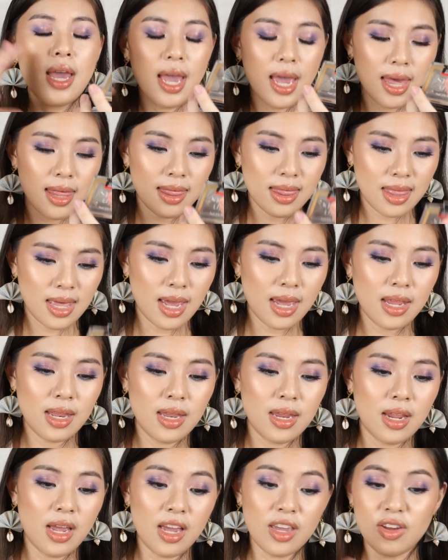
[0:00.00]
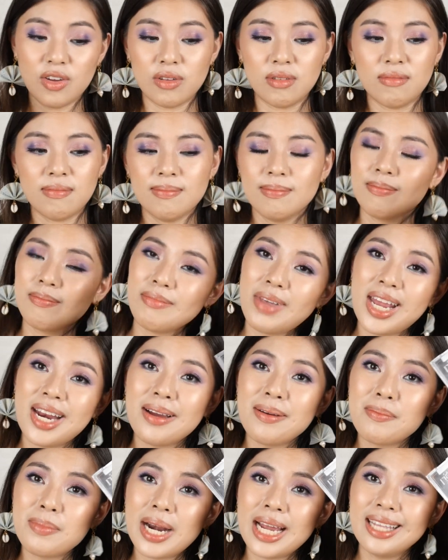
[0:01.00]
And then ayun,
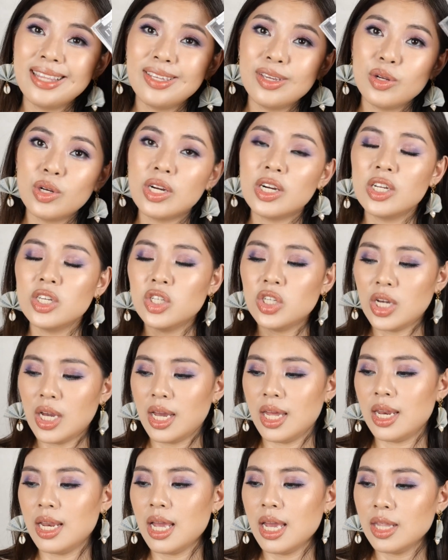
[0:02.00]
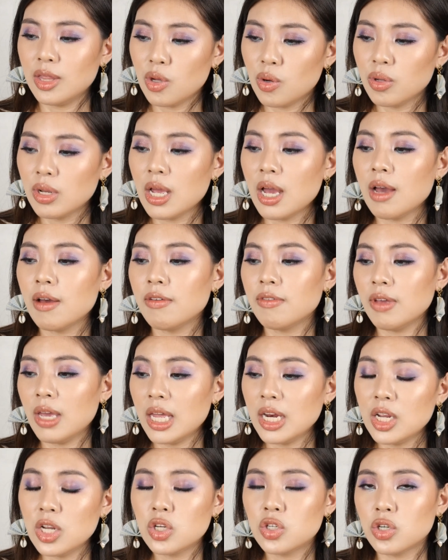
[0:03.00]
parang brand new na rin siya, and I don't have
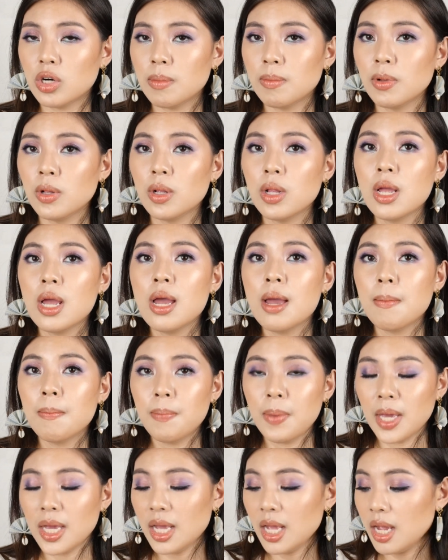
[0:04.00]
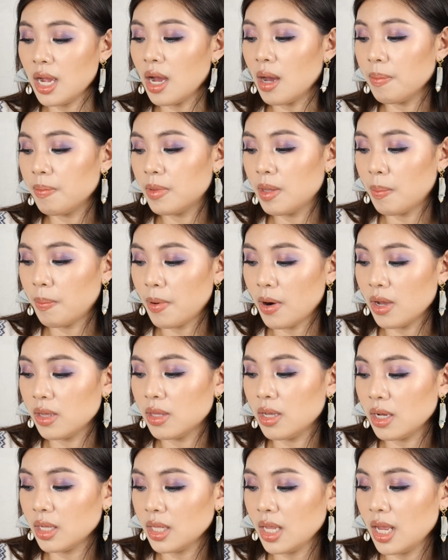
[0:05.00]
any trouble picking up the
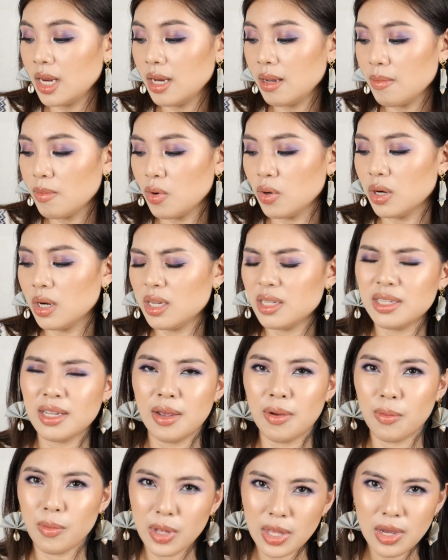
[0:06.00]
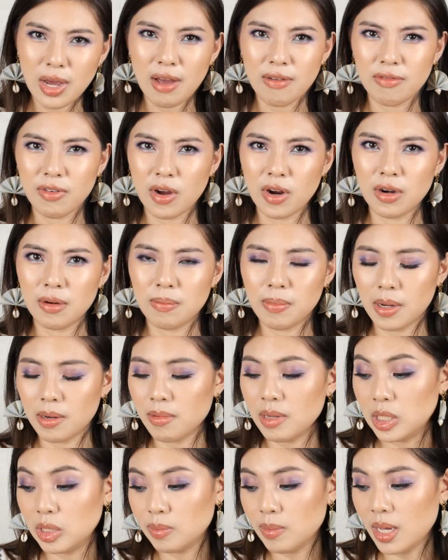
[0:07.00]
product anymore. Kasi when you have hard pan,
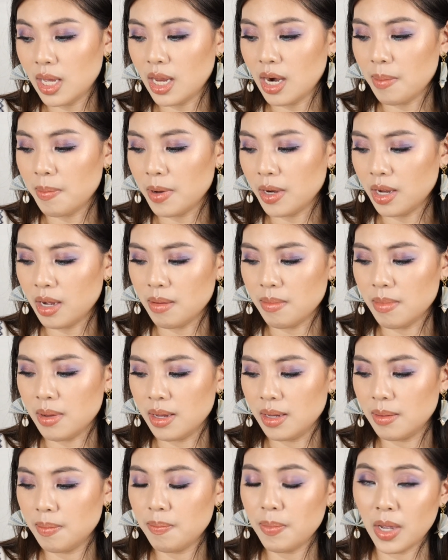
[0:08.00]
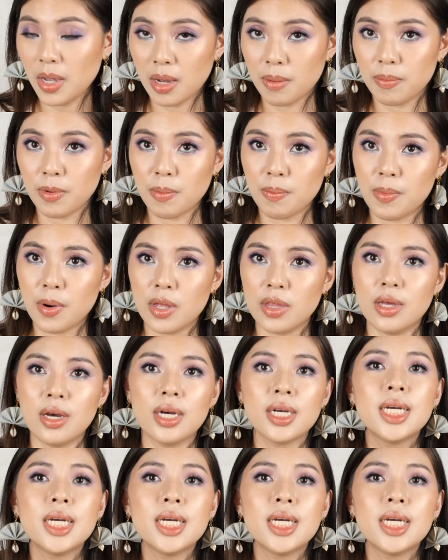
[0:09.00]
medyo mahirapan ka mag-pick up ng product.